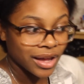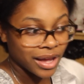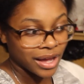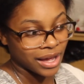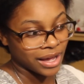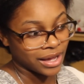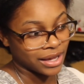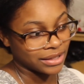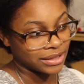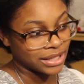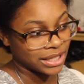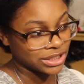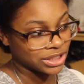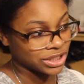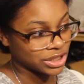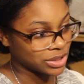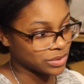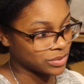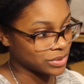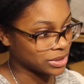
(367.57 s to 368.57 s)
And that's
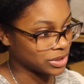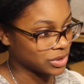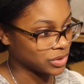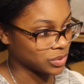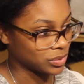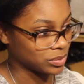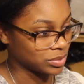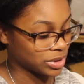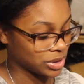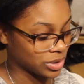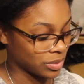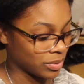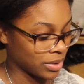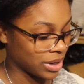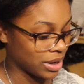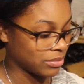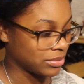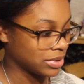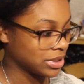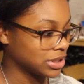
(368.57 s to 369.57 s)
just one swoop. So what
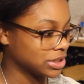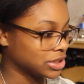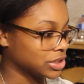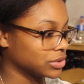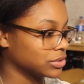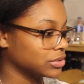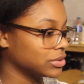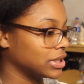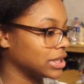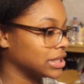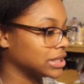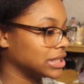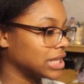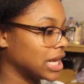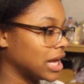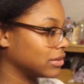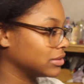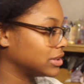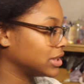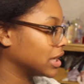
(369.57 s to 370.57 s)
I'm gonna do is
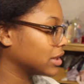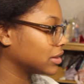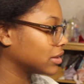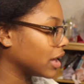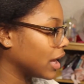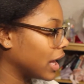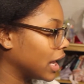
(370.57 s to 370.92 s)
now take the